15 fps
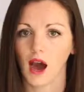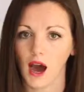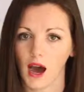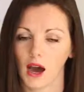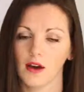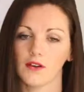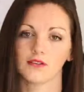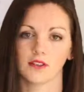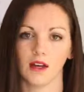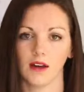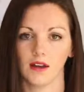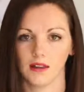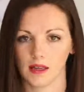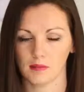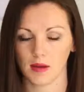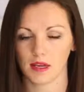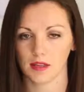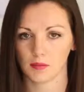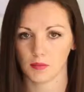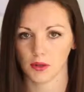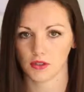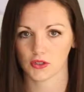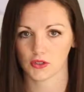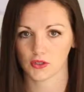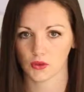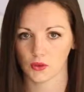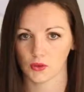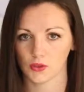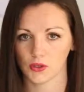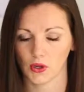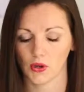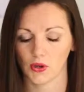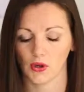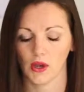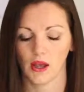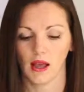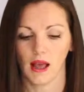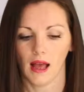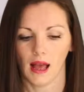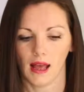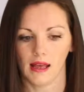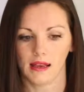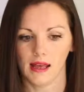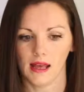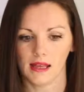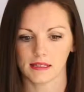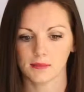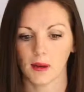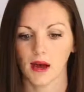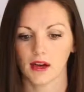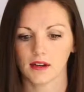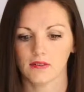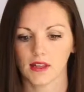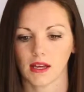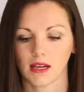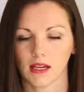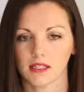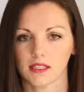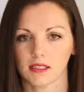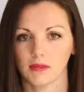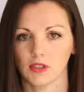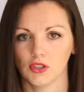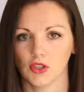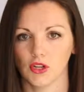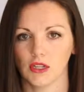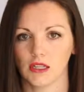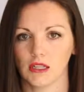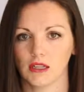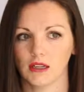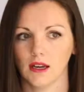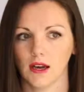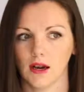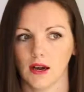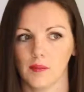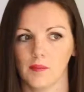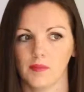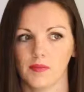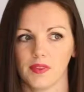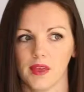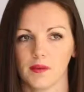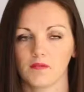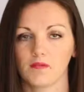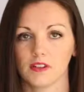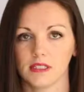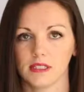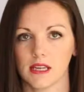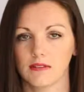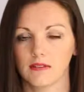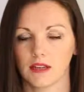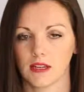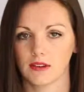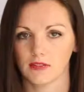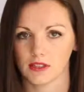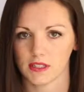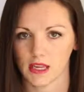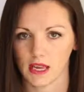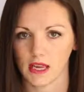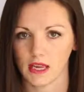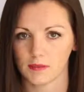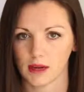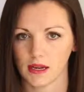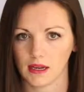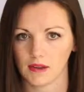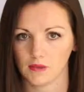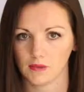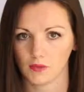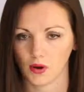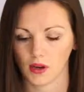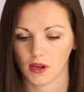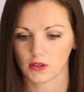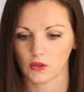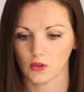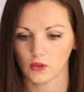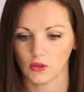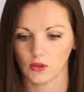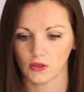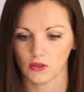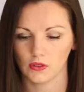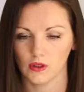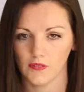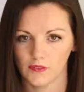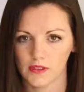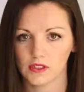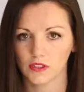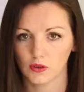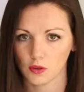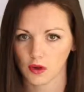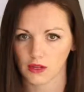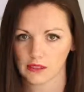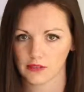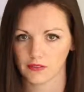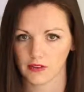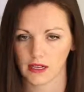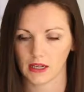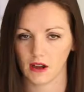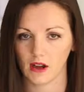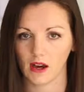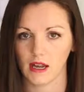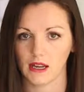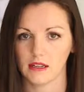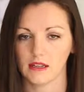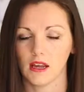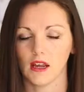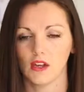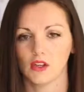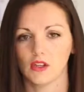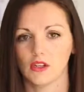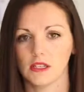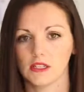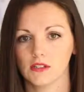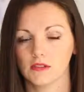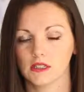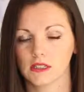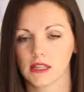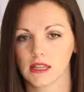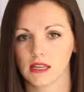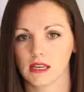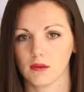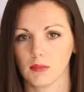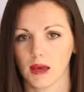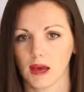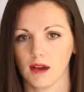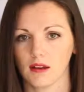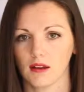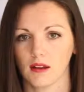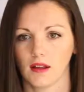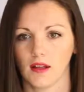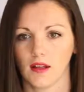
after they make the purchase also. And as part of that customer journey, them receiving, if it's a handmade product or a physical product of any kind, you need to really think about